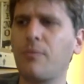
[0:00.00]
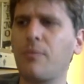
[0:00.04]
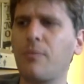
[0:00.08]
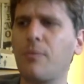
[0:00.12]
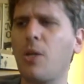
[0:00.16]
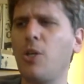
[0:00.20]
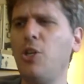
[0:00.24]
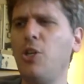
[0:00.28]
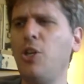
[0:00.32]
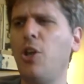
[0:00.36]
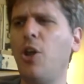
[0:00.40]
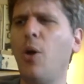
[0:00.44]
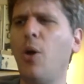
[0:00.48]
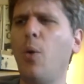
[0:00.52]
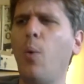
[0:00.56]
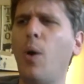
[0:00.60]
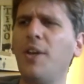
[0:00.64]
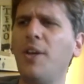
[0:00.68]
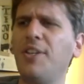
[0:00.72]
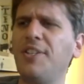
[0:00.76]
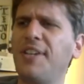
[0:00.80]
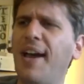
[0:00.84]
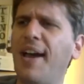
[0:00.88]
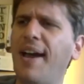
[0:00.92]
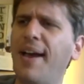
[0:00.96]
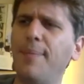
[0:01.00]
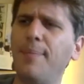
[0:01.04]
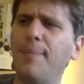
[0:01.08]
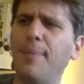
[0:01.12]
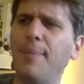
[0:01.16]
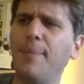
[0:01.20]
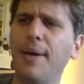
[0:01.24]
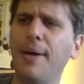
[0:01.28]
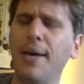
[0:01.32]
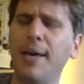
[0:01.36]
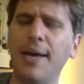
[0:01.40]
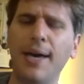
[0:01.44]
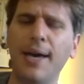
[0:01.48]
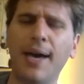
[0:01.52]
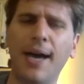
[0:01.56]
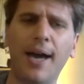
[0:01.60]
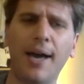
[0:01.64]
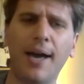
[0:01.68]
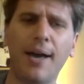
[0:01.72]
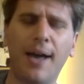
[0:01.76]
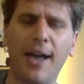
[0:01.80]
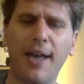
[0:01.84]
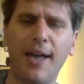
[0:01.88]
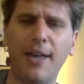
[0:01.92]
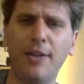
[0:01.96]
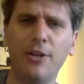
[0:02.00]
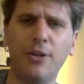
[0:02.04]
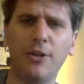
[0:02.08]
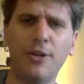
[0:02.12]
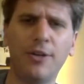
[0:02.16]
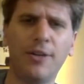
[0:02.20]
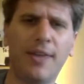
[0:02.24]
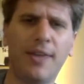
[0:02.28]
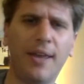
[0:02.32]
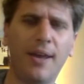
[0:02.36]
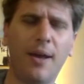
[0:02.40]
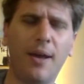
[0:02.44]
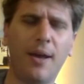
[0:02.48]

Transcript: you know, one time I learned that